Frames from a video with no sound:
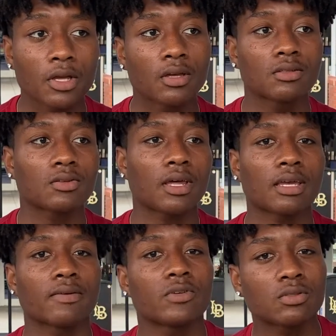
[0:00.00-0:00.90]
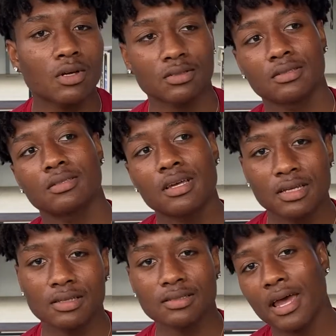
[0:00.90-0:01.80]
So if you start to study
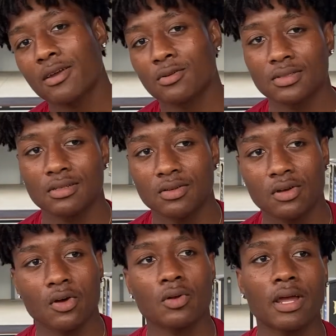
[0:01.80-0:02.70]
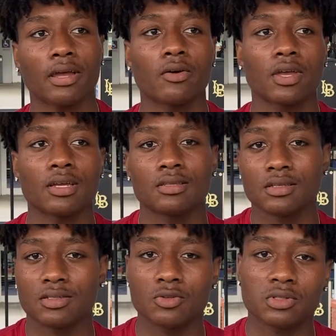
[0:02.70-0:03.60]
the cycles and okay,
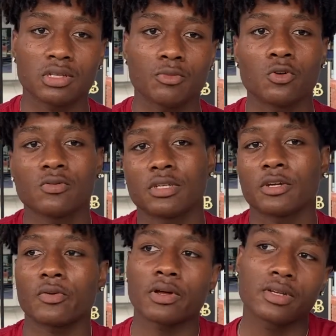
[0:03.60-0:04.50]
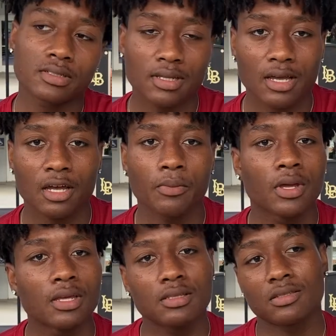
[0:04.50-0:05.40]
this usually moves here around this time,
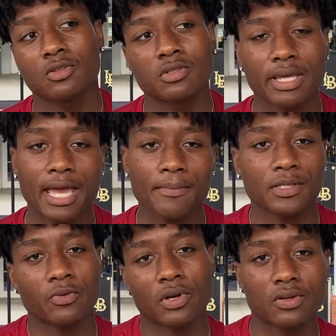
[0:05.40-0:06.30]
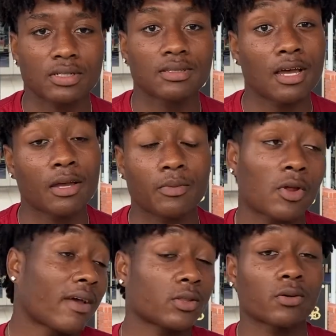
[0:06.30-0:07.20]
this usually happens around this time,
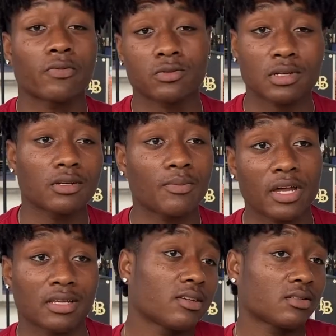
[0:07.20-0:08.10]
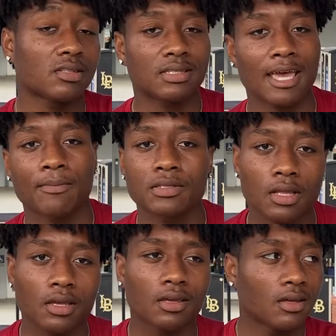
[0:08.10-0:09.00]
after a certain amount of years this happens,
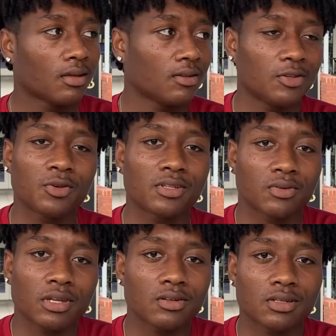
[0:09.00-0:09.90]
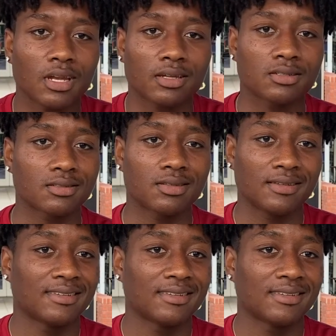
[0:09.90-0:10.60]
you can literally just